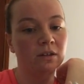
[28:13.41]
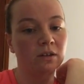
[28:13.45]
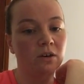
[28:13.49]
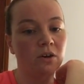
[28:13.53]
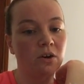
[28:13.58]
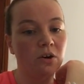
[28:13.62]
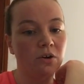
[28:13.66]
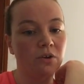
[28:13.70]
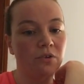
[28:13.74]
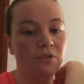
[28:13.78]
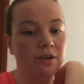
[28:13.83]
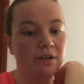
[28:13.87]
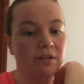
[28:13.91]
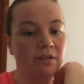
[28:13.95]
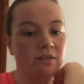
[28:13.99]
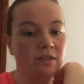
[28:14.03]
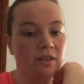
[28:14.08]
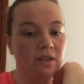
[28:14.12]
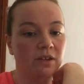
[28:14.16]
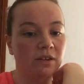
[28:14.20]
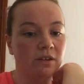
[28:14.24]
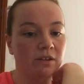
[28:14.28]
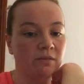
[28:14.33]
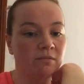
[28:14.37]
all around
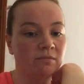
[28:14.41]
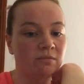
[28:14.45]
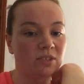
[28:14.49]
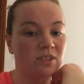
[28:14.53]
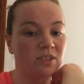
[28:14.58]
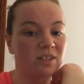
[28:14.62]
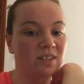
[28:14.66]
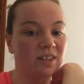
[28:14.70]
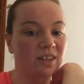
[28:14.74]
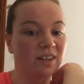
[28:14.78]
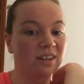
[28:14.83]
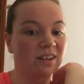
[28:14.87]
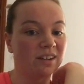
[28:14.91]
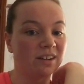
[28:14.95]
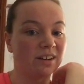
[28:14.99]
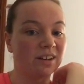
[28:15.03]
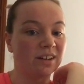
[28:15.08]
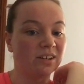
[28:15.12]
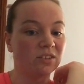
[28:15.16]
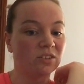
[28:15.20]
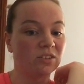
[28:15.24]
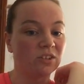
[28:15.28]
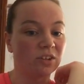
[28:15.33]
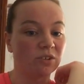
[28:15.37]
there, just like in a
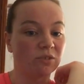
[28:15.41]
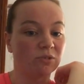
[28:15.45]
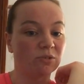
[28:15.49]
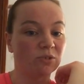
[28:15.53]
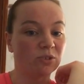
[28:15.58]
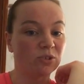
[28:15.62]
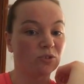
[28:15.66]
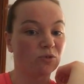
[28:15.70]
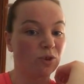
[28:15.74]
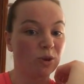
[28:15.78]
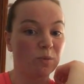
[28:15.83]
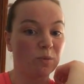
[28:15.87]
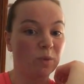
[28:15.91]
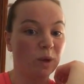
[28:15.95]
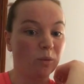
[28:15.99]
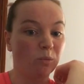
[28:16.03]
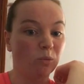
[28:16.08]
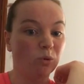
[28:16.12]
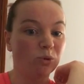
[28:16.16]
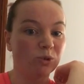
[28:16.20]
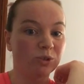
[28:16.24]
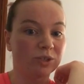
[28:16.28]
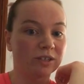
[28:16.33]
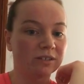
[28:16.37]
nice gentle scraping
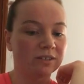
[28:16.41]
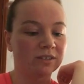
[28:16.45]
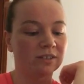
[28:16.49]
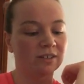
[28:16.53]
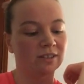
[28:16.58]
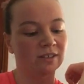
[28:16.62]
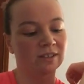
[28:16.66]
motion.